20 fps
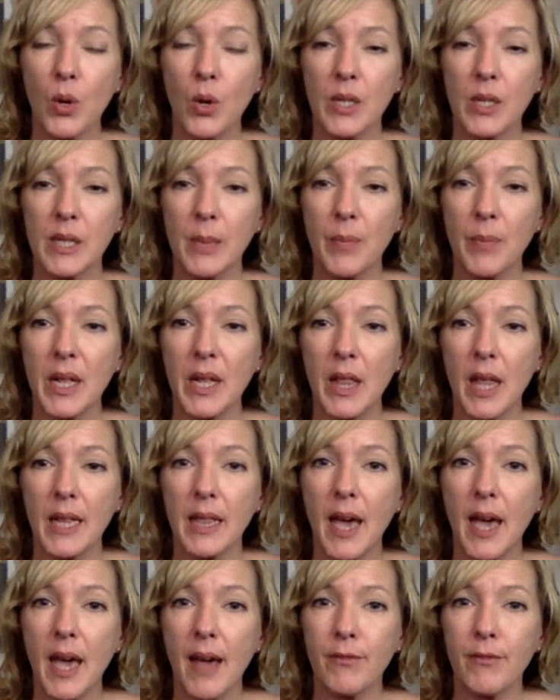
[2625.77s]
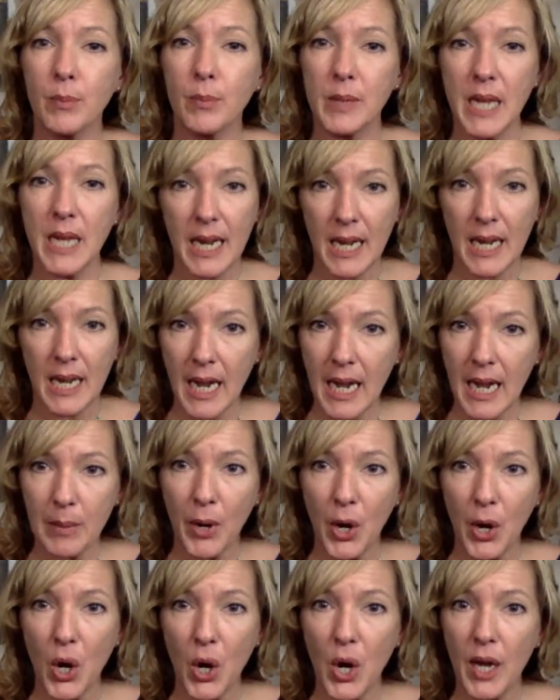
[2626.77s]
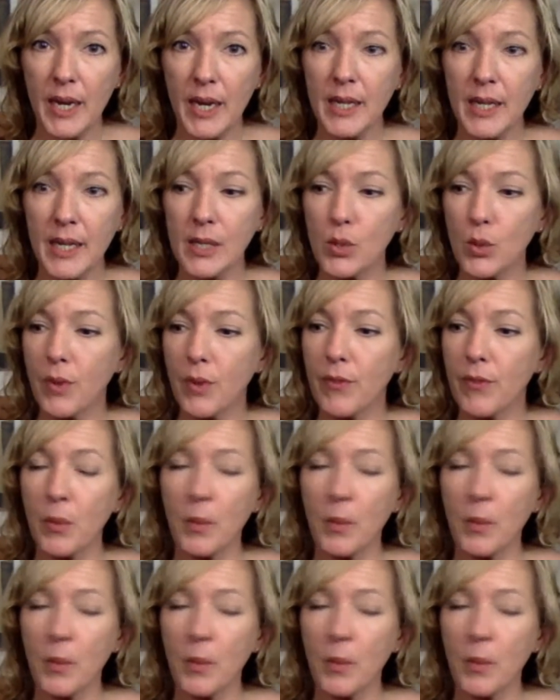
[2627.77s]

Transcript: or something like that from taking antibiotics or